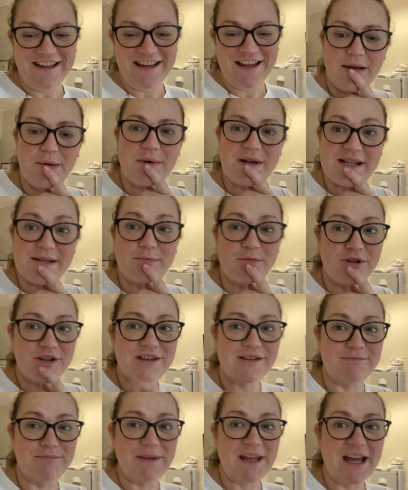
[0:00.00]
He weighs more
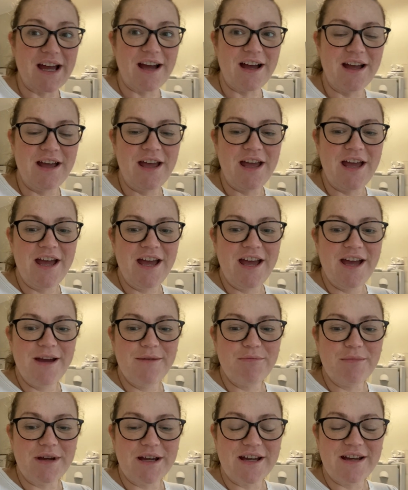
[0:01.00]
than Mia,
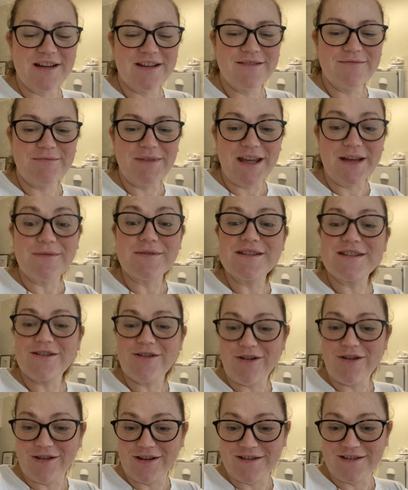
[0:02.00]
but Mia was
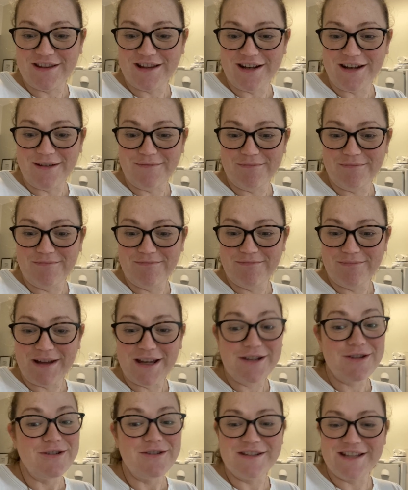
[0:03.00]
taller than him by 2